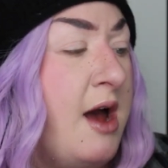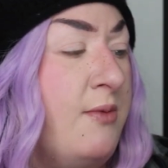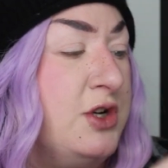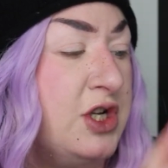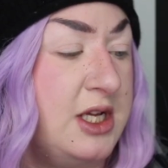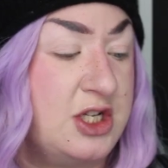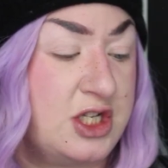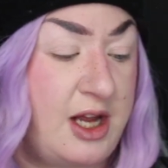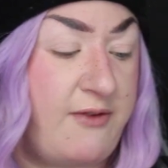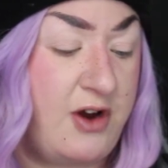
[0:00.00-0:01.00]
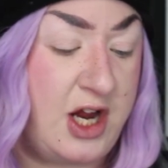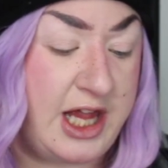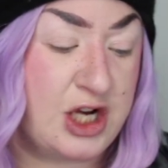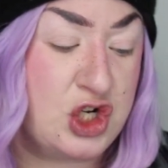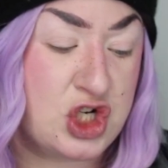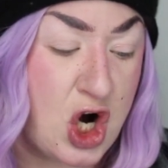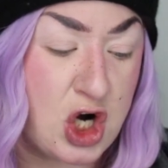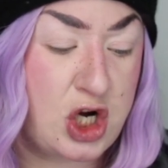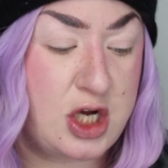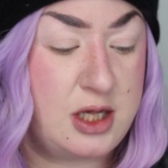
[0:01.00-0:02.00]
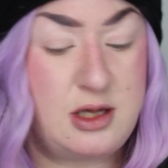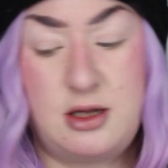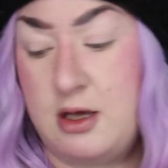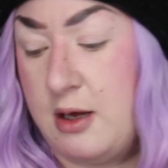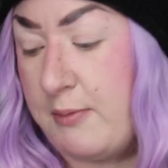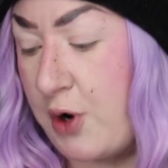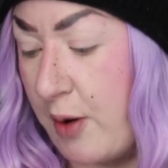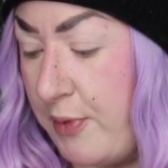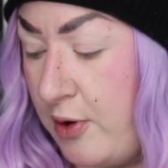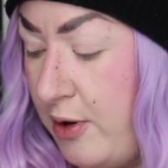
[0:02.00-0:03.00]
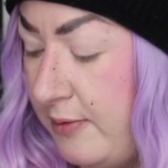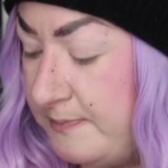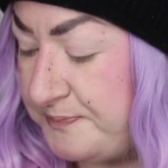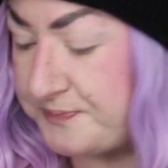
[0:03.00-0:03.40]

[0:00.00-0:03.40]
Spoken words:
which is just like a very like dark purple,